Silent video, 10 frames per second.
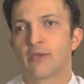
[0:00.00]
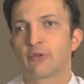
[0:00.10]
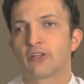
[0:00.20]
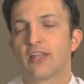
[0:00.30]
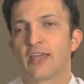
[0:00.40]

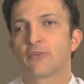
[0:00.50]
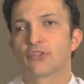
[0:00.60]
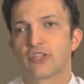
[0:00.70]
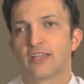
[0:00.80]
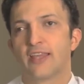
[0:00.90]
chemical
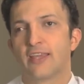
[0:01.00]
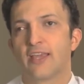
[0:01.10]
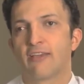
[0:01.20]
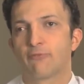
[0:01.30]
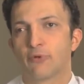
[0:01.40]
language that
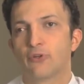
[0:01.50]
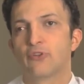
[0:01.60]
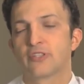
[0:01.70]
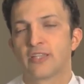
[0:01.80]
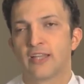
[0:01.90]
they have
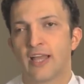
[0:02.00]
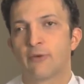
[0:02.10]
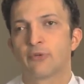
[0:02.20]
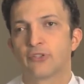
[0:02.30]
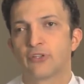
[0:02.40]
produced in the
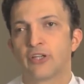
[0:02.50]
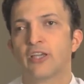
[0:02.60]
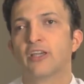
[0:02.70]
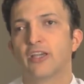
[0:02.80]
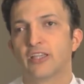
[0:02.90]

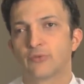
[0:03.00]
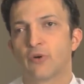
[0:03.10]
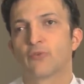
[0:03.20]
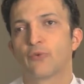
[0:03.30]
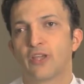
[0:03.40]
laboratory
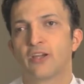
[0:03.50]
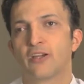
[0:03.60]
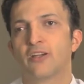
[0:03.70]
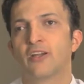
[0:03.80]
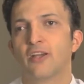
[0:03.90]
is what we
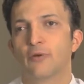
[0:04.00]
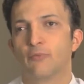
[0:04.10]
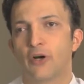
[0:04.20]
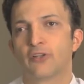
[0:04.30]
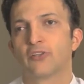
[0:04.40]
are
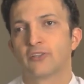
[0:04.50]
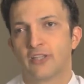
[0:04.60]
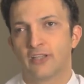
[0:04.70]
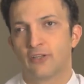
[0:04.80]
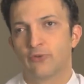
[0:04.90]

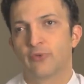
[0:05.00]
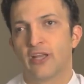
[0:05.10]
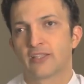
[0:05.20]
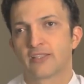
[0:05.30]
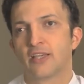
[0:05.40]
bottled in
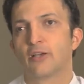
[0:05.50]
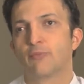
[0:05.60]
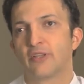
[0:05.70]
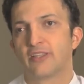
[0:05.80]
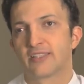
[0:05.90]
LUMINESCE.
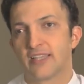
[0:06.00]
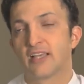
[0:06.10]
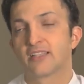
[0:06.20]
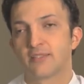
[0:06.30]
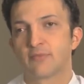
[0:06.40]
But the
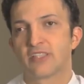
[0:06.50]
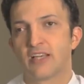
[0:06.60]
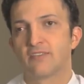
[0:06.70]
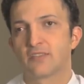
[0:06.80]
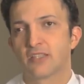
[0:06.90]
cells
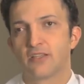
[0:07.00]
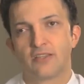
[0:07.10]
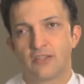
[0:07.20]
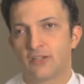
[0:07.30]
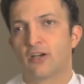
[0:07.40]
themselves,
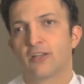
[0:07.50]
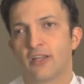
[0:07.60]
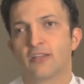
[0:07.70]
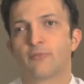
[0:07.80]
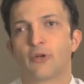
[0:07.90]
they're
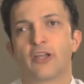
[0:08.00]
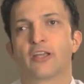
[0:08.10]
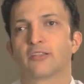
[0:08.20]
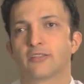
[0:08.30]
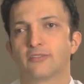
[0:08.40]
not in the
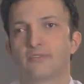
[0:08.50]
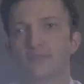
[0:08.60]
product.